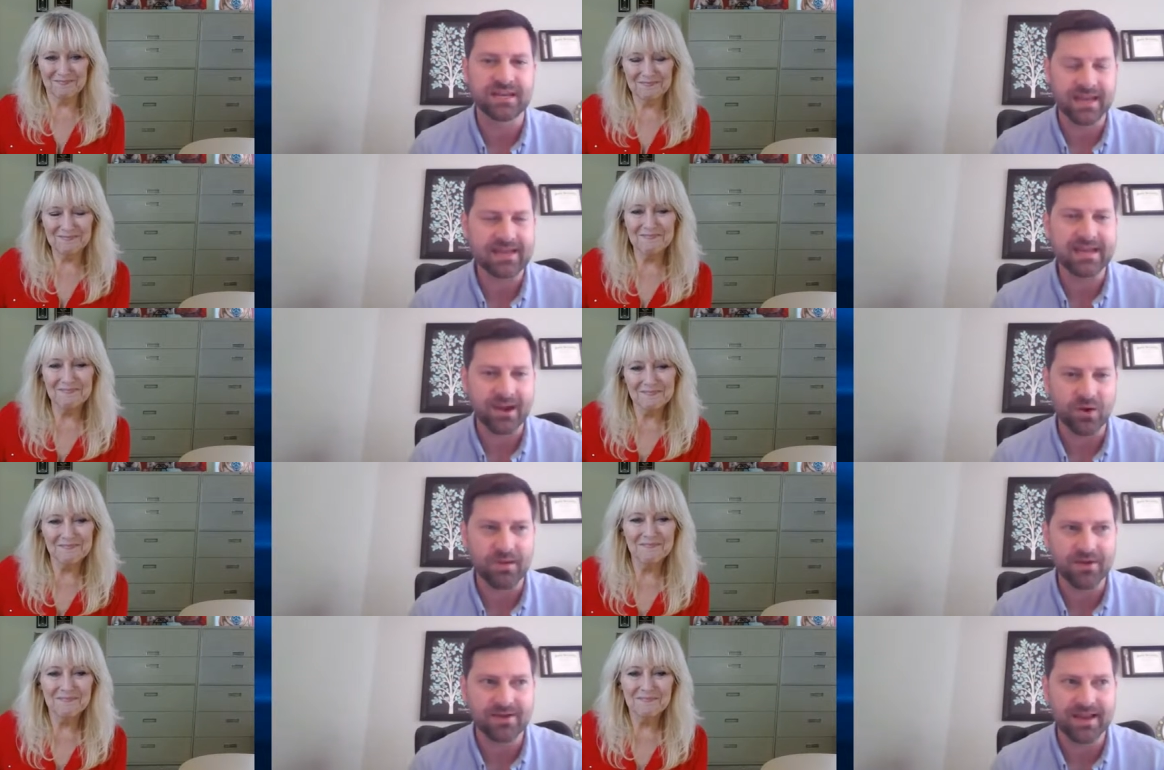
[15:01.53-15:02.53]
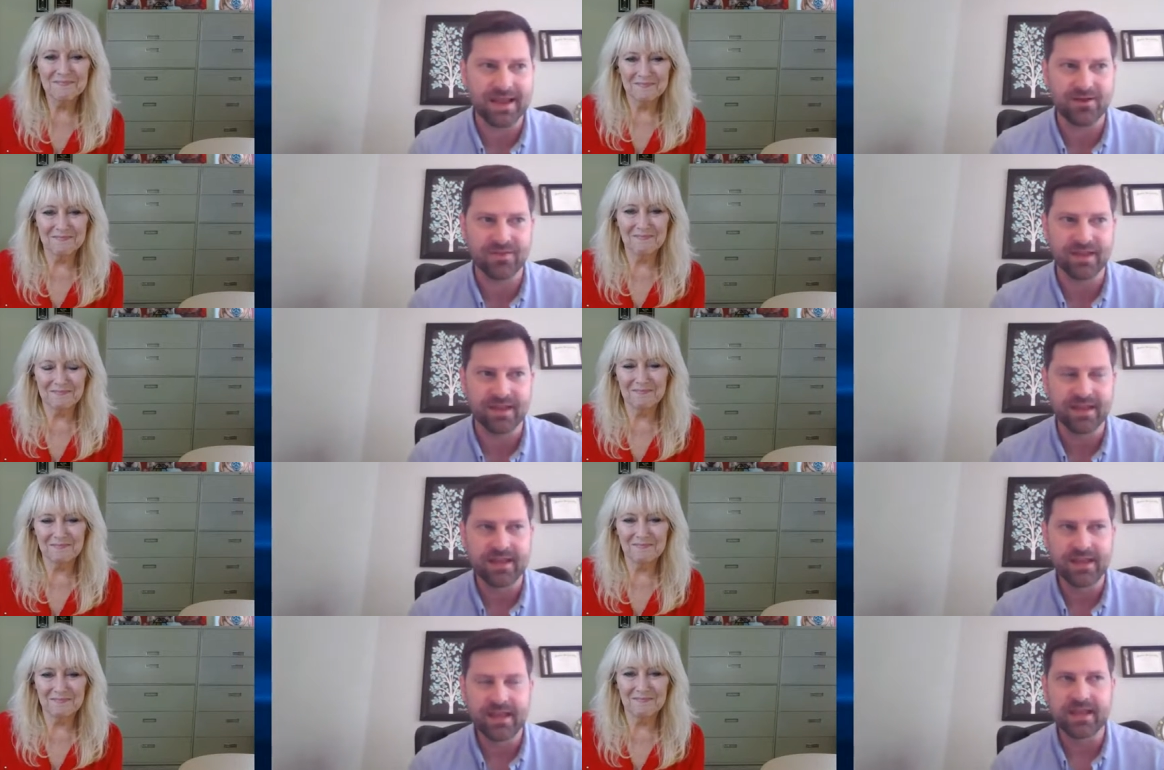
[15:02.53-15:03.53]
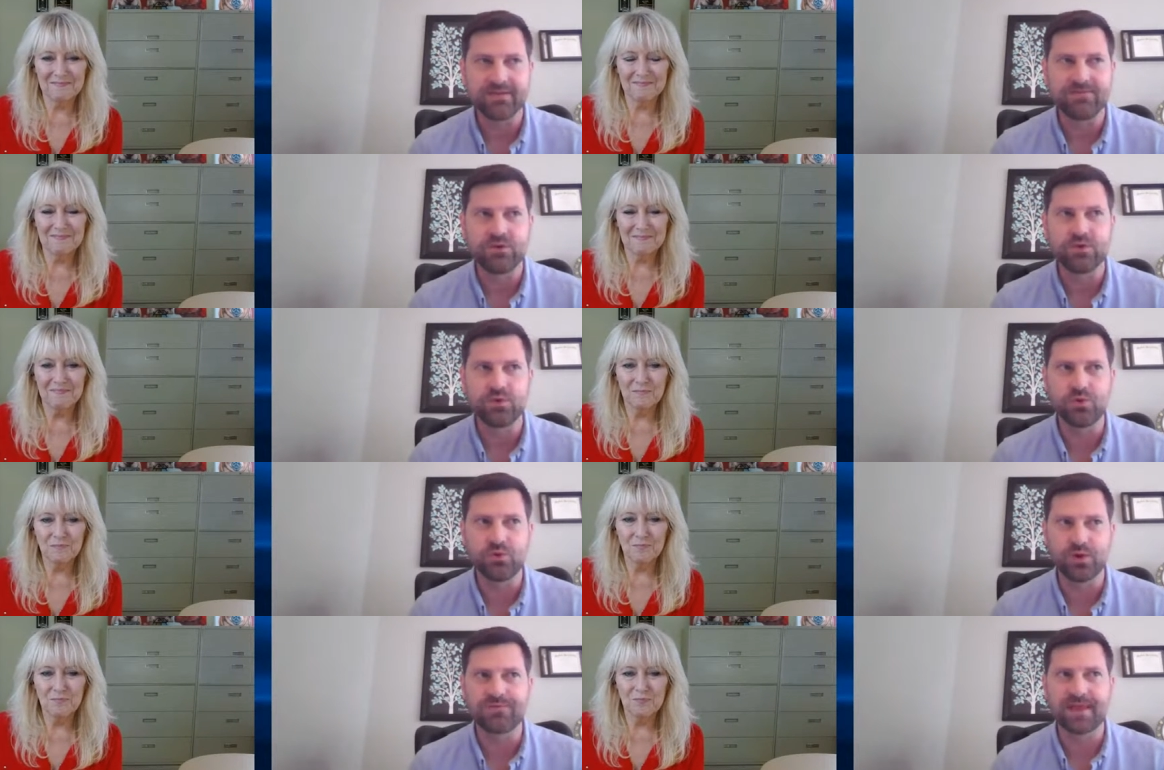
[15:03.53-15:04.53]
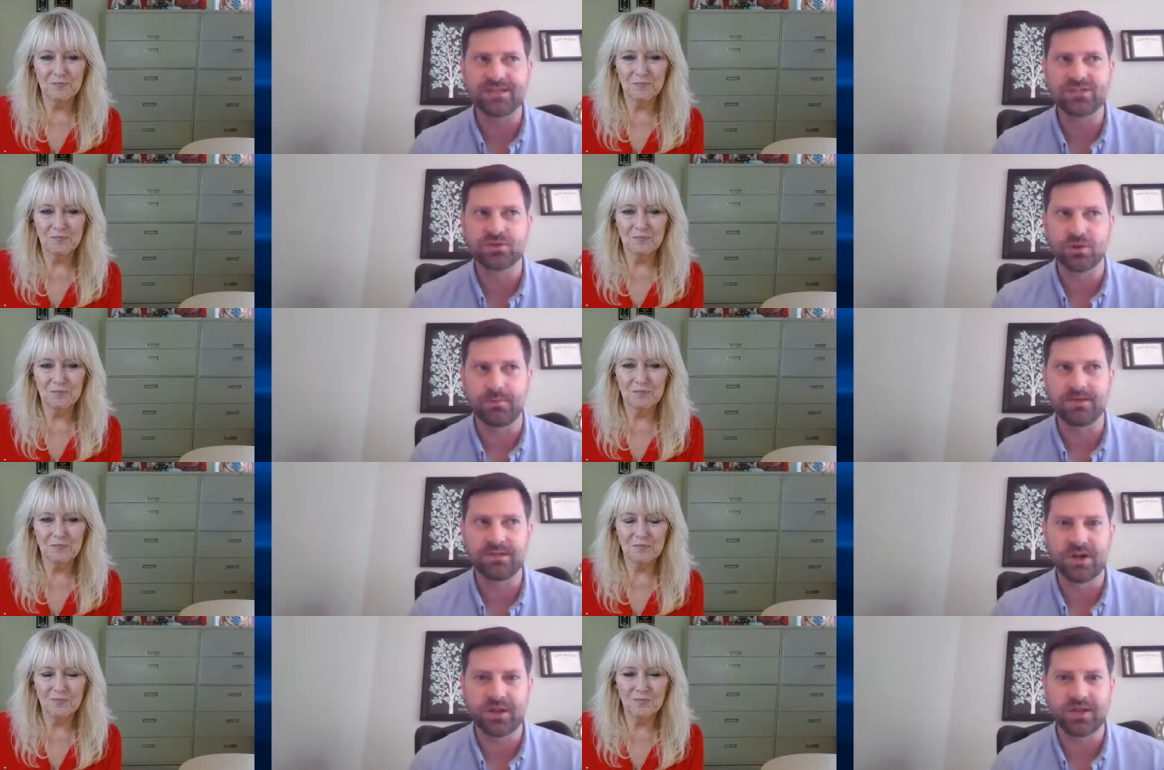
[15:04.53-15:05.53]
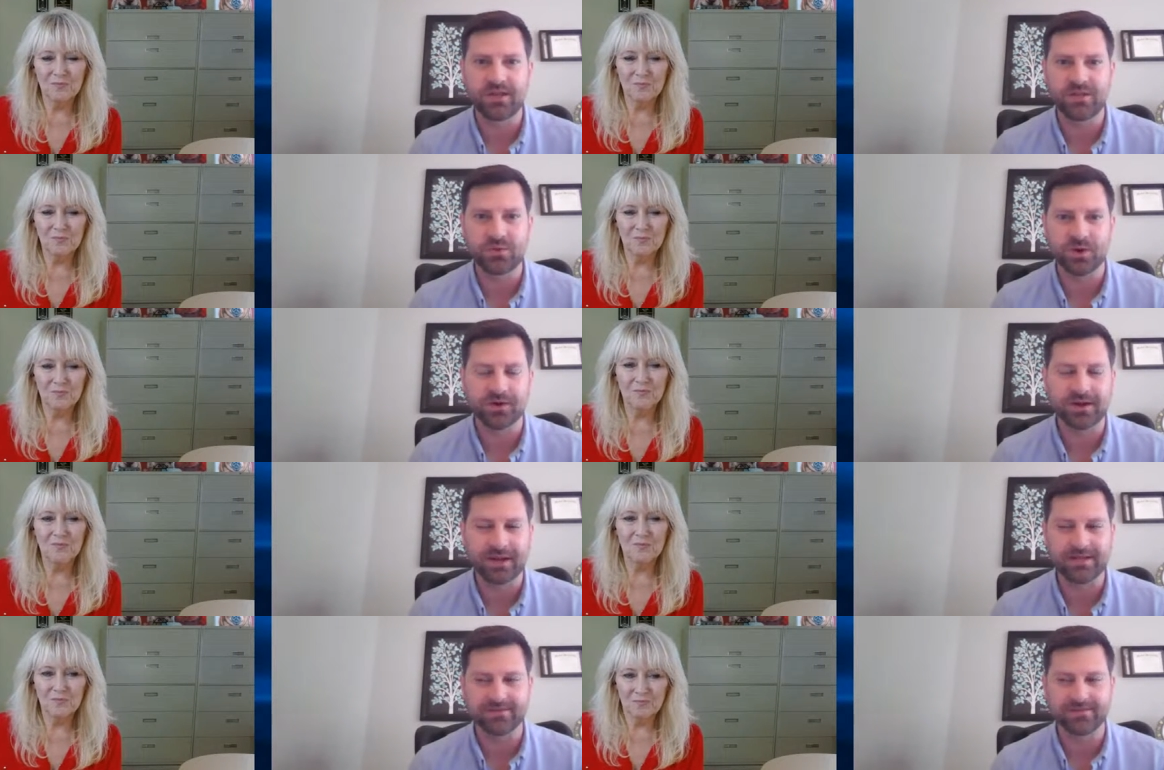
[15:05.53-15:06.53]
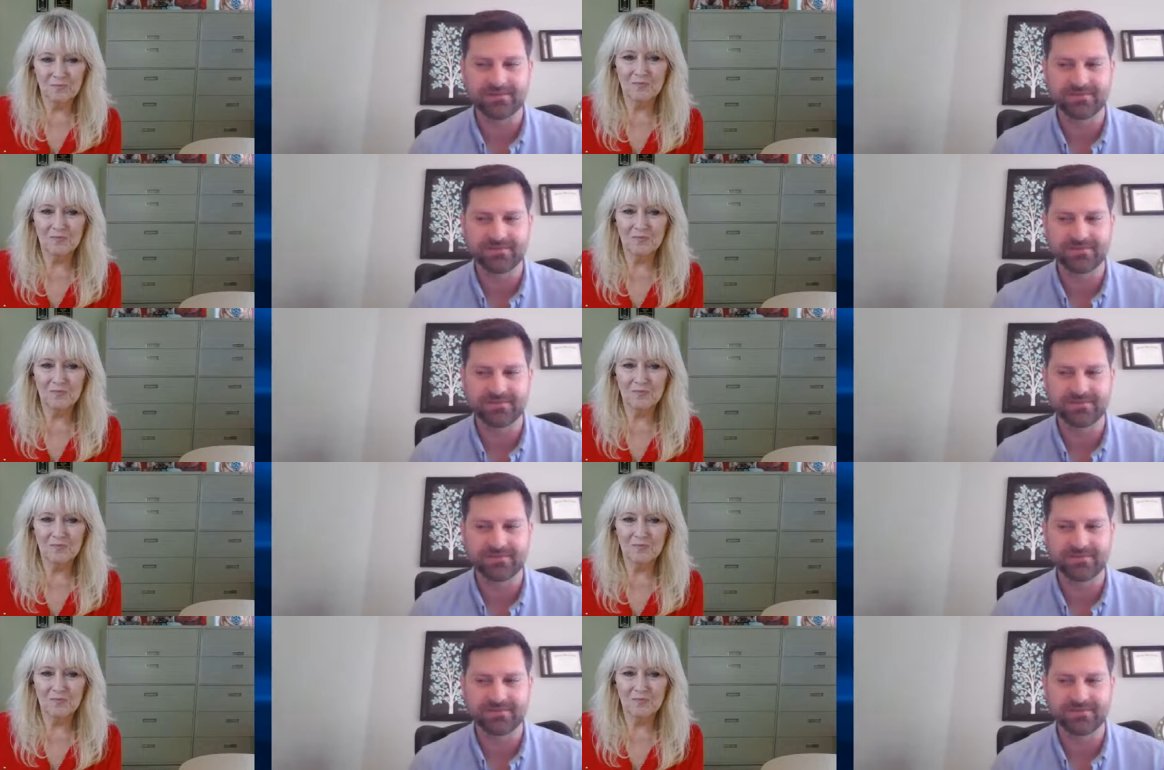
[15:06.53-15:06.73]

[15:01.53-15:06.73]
Speaker 1: in, and care about it now, that if that's your opinion on it, you're kind of